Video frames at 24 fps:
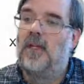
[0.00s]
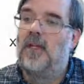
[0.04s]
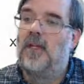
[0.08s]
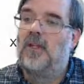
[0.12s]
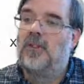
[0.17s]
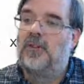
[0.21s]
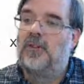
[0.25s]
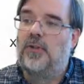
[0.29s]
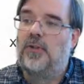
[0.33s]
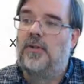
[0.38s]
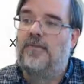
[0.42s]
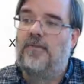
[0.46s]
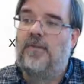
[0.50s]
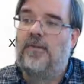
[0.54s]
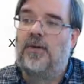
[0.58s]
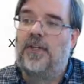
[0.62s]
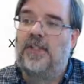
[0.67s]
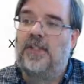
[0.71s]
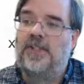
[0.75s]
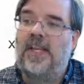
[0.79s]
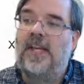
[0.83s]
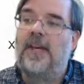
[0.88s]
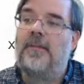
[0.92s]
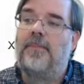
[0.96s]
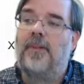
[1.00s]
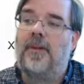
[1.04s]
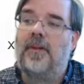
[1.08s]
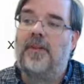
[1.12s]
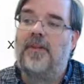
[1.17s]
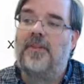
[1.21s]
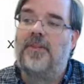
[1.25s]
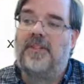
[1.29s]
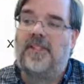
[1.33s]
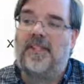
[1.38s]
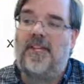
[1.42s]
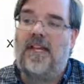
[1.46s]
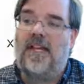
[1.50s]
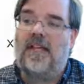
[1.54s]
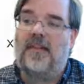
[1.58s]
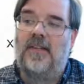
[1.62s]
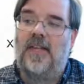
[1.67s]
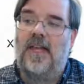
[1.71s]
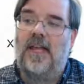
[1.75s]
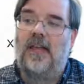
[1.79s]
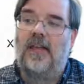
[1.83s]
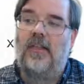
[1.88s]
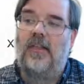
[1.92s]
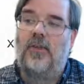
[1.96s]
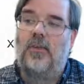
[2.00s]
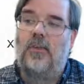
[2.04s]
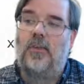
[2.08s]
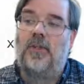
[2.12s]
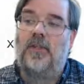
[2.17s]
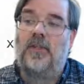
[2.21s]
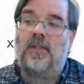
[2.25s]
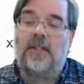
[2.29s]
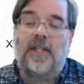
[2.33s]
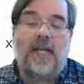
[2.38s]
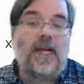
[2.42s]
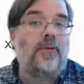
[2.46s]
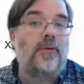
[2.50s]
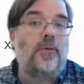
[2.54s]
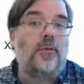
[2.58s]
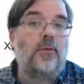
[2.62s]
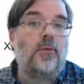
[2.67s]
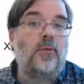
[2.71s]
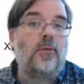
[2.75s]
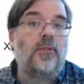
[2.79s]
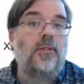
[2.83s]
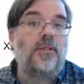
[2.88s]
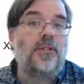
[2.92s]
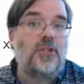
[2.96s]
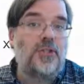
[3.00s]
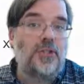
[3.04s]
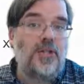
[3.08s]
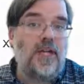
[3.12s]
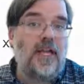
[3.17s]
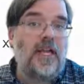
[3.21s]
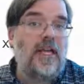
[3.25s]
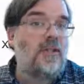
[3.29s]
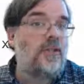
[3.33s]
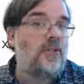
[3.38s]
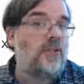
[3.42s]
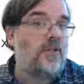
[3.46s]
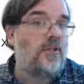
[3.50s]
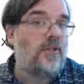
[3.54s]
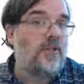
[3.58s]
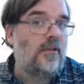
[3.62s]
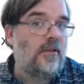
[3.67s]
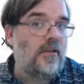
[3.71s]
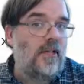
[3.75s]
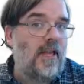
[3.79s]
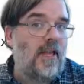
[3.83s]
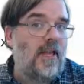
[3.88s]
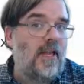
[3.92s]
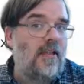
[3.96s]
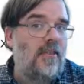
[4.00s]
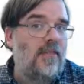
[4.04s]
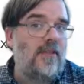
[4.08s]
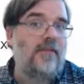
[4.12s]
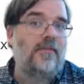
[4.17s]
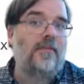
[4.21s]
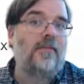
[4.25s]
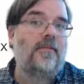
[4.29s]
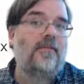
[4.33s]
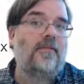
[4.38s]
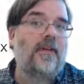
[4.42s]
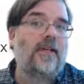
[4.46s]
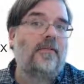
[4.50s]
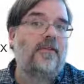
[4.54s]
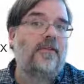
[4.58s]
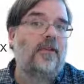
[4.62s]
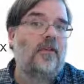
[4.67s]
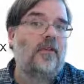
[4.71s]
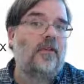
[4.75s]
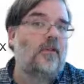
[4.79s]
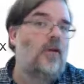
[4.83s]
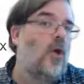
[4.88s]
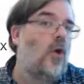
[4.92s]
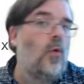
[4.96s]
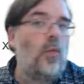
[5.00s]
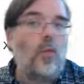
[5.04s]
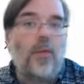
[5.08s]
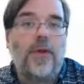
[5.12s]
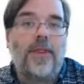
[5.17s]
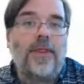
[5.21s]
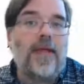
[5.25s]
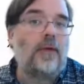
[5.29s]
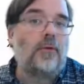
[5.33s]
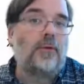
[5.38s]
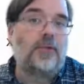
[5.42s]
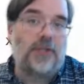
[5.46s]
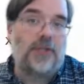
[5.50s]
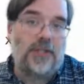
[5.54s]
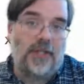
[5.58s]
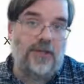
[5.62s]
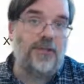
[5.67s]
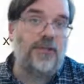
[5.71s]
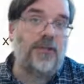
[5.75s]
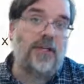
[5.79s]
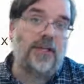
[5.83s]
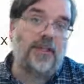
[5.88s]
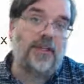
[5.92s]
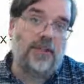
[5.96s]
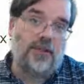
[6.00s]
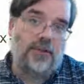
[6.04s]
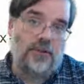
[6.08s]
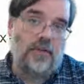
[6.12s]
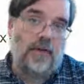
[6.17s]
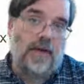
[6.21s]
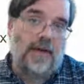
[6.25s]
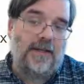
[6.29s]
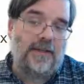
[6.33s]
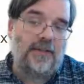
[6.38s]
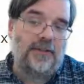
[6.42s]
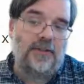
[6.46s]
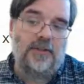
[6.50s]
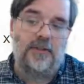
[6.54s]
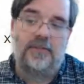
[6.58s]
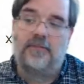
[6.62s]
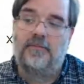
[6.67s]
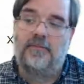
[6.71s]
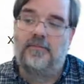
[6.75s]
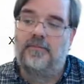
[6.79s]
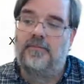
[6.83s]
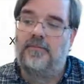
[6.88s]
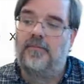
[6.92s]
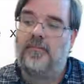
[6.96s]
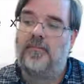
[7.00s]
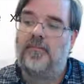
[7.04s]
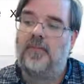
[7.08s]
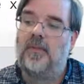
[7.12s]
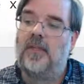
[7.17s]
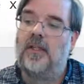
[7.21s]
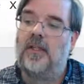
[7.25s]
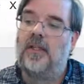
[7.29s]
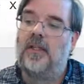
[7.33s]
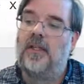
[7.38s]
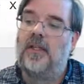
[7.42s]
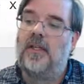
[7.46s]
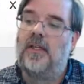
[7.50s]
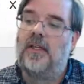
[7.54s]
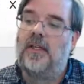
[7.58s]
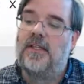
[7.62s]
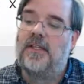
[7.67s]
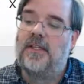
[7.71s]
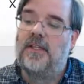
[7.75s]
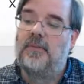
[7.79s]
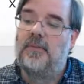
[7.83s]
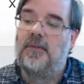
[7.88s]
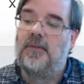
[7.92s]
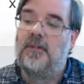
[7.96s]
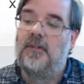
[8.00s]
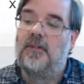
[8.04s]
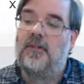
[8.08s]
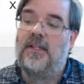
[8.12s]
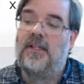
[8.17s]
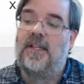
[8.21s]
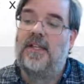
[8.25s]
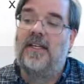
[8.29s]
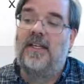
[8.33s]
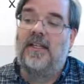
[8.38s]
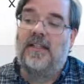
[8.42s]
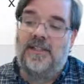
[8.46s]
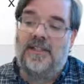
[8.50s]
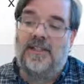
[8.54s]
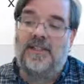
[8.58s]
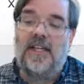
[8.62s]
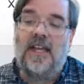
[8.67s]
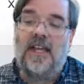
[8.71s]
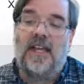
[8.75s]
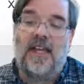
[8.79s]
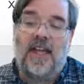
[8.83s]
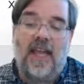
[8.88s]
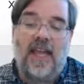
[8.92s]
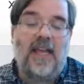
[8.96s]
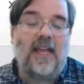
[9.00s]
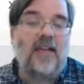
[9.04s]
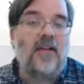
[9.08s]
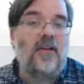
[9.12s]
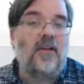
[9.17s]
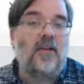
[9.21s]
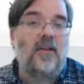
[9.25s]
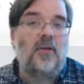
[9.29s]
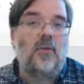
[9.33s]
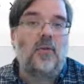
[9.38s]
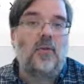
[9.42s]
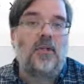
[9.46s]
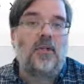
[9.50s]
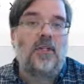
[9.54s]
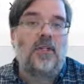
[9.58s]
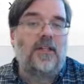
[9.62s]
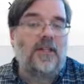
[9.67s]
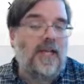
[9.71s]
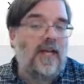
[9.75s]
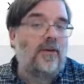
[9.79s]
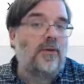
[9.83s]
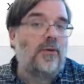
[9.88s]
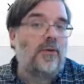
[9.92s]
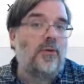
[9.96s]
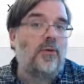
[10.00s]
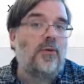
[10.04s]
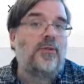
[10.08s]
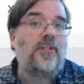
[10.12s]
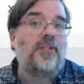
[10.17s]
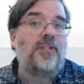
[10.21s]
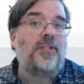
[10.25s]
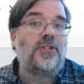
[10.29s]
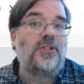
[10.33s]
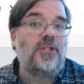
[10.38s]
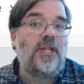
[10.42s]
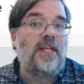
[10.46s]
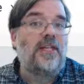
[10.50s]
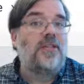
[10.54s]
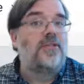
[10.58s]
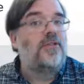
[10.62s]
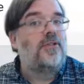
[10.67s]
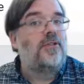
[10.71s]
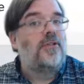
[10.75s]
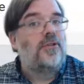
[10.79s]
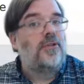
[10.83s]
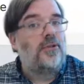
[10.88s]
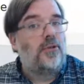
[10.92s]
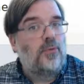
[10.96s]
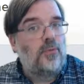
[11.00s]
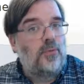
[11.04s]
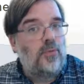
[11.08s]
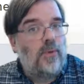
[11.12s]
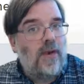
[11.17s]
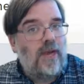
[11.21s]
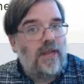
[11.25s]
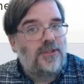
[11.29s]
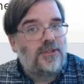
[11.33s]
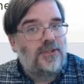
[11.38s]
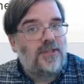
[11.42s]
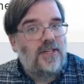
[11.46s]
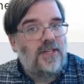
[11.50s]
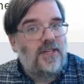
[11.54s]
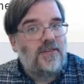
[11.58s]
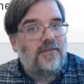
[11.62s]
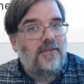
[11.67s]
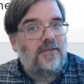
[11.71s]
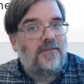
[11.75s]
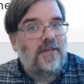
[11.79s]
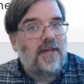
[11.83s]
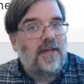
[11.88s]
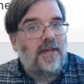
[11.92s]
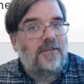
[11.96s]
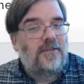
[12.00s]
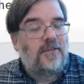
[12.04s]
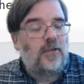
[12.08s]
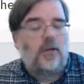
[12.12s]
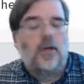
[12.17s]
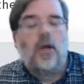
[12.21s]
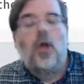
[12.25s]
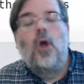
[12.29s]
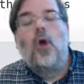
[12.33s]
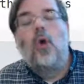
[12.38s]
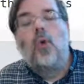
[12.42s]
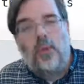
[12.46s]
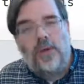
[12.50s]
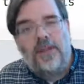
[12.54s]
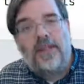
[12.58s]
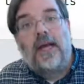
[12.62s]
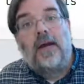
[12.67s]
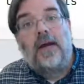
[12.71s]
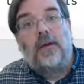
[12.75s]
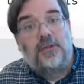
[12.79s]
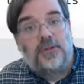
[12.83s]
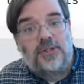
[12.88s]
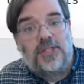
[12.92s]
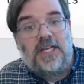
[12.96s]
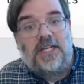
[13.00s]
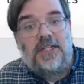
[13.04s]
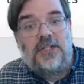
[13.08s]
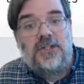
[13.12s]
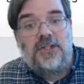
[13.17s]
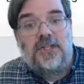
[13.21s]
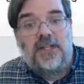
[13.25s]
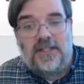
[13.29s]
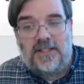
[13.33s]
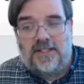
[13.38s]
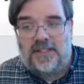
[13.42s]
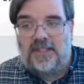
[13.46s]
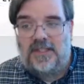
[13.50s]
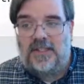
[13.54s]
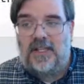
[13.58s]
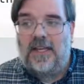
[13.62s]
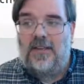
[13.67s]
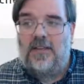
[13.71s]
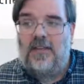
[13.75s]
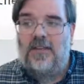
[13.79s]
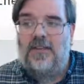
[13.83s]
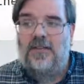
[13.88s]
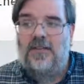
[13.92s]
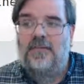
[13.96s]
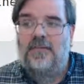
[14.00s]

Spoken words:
So for example, setLength will allow you to change the length of a vector without changing its direction. Similarly, setAngle will allow you to change the direction of a vector without changing its length.